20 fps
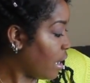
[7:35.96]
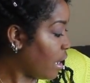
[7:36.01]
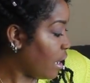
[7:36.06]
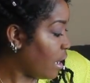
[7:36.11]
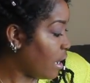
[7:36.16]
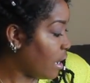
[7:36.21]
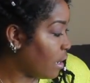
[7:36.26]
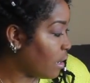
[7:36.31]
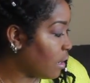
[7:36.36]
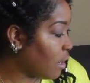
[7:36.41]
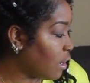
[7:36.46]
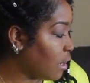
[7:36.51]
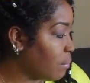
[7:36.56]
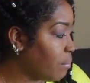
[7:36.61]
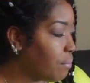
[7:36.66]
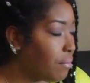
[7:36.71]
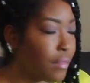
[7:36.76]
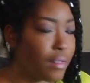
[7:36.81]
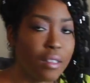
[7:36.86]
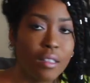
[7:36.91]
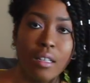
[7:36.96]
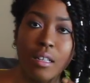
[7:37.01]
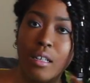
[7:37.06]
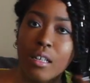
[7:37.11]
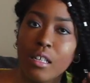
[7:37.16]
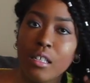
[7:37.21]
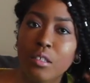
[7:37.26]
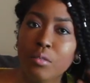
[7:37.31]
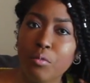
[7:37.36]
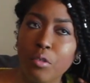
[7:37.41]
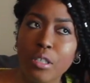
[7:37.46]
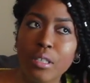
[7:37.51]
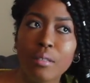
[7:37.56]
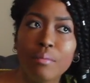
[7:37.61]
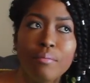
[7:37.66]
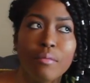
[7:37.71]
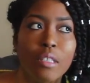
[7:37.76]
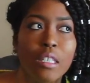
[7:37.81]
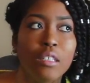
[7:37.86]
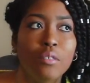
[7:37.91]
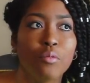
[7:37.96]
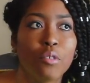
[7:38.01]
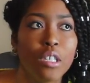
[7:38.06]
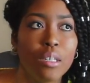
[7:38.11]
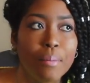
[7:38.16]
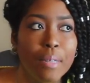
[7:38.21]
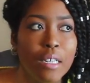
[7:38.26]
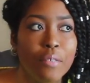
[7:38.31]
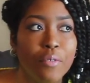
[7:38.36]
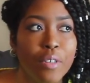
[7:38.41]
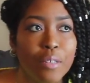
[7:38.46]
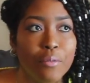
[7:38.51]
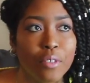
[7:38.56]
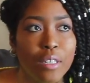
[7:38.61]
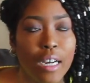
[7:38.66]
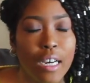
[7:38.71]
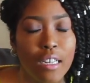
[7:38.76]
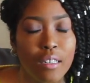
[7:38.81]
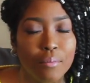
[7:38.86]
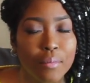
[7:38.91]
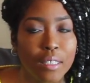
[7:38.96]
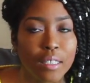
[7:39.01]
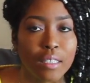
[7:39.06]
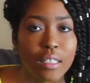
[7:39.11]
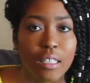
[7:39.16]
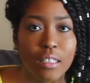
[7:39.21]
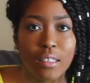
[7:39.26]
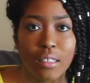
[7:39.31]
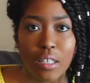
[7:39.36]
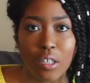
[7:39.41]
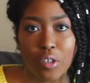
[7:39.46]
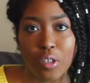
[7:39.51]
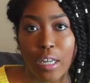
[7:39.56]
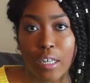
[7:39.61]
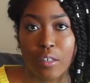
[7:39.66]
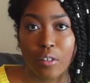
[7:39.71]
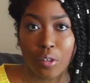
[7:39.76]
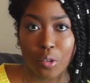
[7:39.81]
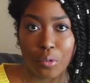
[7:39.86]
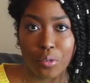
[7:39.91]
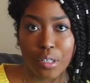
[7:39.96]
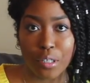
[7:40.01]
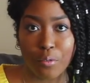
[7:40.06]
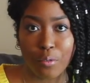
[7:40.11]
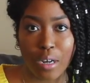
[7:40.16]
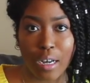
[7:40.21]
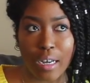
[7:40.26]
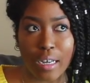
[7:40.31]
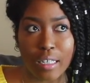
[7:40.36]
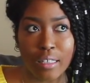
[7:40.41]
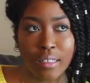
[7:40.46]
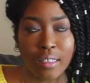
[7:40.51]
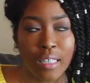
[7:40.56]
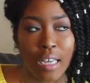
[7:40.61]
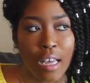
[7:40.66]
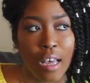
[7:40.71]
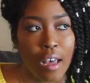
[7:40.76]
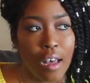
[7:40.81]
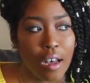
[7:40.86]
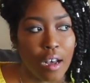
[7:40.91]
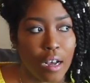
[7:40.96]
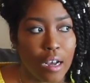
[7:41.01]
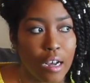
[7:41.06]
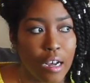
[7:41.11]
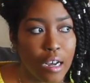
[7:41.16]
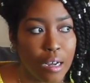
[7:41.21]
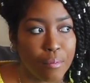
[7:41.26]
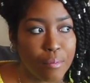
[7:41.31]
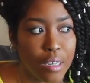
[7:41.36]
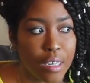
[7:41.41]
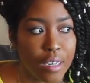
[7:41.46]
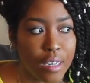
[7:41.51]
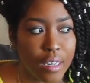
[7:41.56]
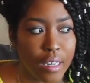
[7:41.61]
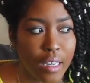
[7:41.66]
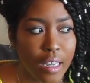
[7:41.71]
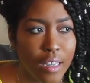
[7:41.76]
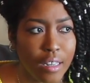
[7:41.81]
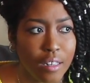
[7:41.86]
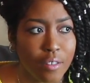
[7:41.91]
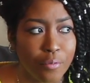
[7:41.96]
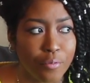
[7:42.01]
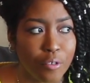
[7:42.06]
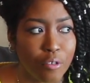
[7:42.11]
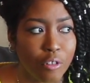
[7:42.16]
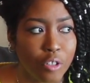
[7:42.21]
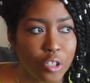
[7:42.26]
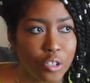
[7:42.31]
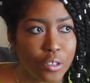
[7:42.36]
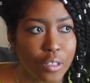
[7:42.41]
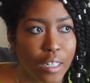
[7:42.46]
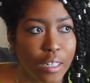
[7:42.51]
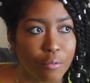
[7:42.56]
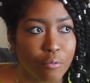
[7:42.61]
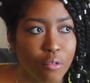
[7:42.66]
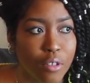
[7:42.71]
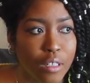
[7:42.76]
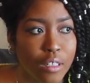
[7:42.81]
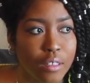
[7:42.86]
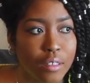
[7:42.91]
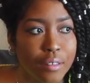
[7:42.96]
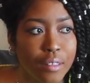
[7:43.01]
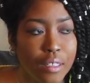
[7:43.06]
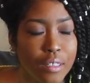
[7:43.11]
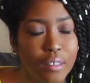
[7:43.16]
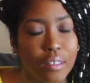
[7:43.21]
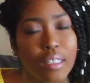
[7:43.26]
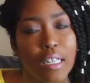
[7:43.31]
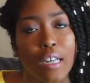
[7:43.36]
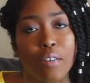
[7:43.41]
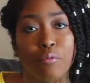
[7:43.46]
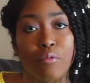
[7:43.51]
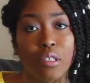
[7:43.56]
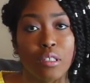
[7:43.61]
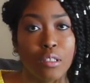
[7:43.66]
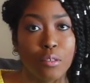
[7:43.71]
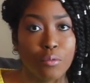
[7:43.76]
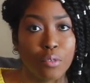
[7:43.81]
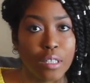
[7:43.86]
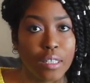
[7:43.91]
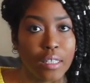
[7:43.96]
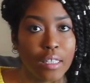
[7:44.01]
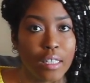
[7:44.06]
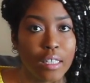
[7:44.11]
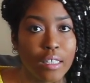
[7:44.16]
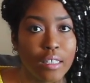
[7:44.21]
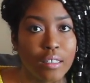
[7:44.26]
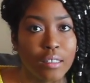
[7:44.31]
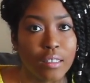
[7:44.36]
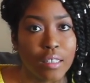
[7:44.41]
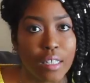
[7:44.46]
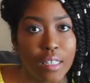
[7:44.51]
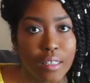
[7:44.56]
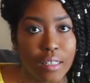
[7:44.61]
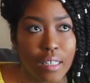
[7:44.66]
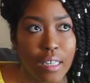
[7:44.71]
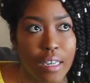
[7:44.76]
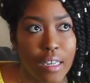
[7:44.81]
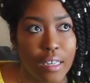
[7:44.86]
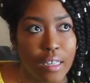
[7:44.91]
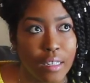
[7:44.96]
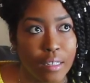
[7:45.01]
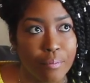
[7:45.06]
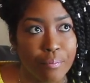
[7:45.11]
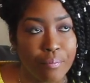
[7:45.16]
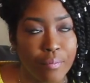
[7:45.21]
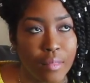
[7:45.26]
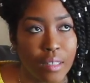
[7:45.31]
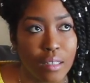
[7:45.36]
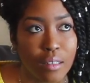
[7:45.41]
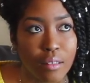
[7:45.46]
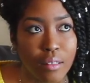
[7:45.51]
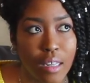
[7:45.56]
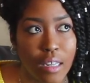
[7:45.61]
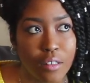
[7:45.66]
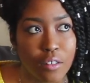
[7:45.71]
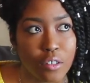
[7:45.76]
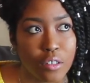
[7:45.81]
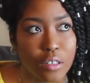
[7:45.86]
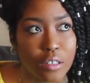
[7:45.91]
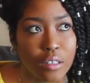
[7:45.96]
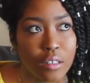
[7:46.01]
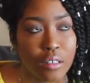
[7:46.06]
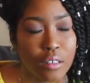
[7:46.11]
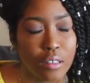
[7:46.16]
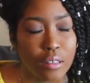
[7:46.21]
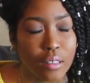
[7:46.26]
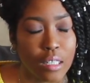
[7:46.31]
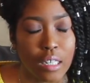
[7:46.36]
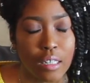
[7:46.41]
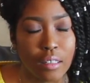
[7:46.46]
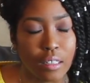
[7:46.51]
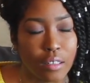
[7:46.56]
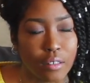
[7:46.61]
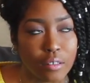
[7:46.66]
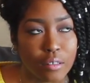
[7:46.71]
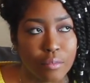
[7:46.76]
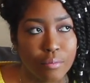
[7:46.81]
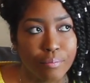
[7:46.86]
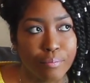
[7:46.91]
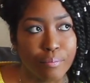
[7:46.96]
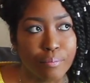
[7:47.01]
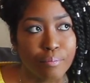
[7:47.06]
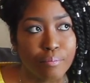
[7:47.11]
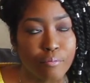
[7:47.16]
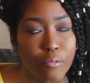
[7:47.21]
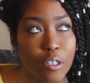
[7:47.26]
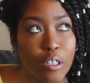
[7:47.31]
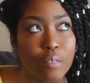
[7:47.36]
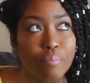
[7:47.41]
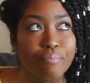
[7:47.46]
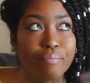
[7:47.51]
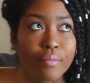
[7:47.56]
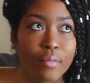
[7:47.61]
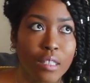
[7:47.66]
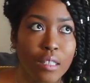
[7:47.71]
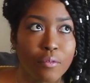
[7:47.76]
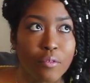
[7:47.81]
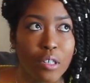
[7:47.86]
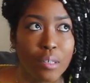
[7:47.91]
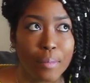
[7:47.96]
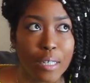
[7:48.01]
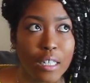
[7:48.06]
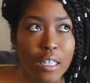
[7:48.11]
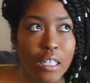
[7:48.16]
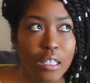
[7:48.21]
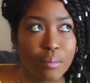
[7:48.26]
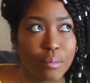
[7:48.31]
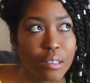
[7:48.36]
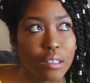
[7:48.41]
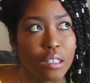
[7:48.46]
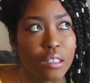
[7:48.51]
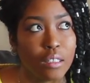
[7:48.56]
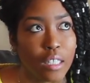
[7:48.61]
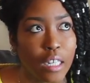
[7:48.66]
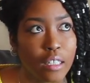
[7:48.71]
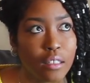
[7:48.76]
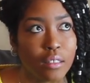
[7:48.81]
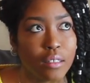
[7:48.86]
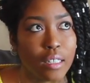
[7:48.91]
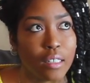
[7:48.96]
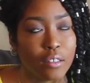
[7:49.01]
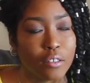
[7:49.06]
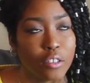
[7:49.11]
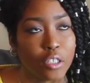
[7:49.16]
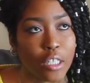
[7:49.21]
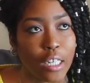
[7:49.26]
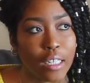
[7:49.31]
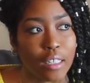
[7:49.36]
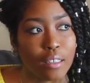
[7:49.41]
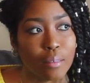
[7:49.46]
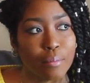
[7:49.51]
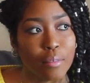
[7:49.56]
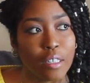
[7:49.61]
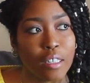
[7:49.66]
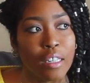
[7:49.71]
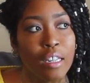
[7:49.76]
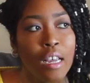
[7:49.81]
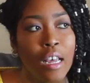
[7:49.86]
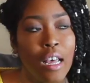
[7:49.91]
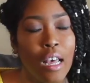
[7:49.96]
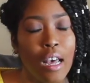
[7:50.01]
and um, it's one of it's one of my favorite items that they sell, like clothing-wise. Um, in the future, like one of the things that I really want to get is like a leather or not leather. Well, for my husband, he liked a leather jacket, but